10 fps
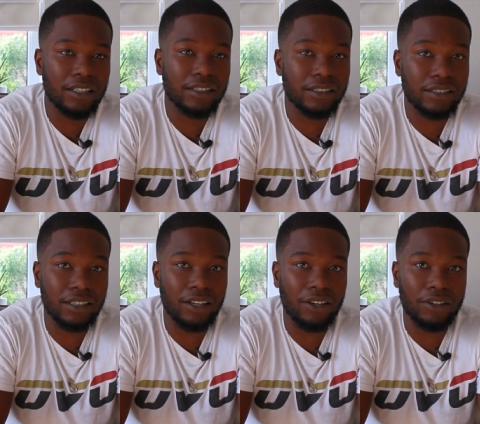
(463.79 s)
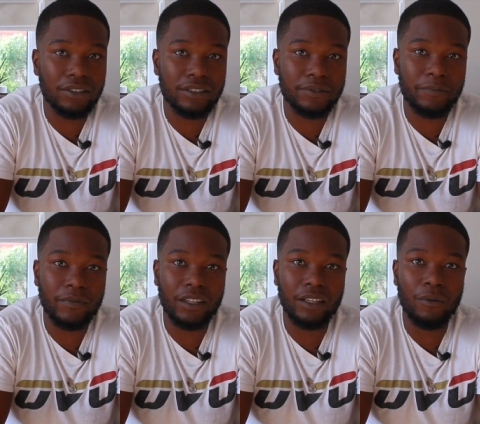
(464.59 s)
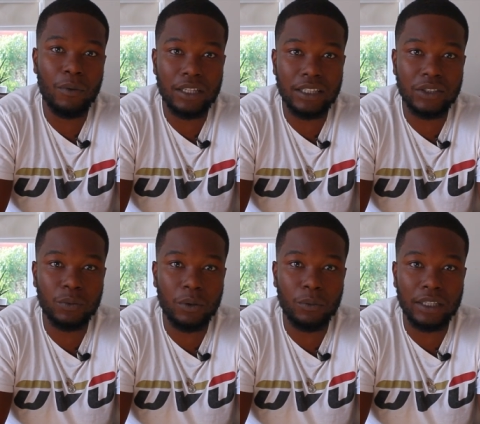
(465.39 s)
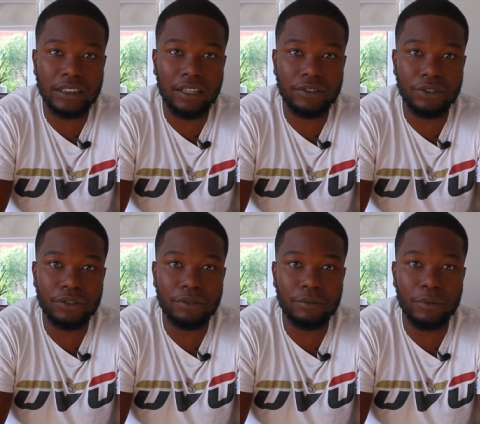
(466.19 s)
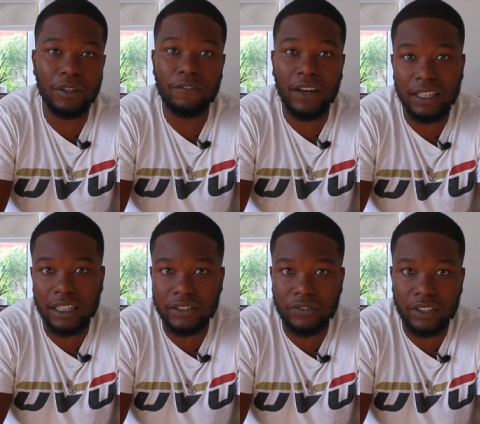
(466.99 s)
Still a lot. What this is what it works out to with finance